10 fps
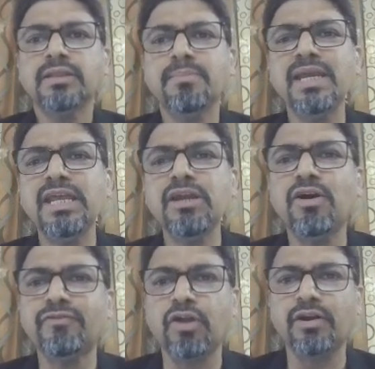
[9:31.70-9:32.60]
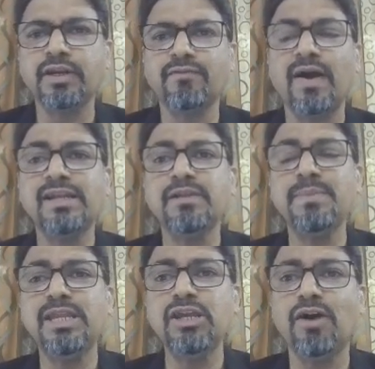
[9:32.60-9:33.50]
The meaning of not defined, the
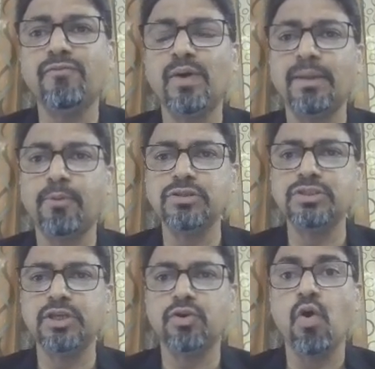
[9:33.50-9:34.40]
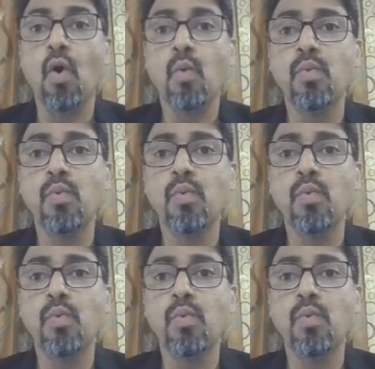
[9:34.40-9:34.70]
meaning of 1 upon 0,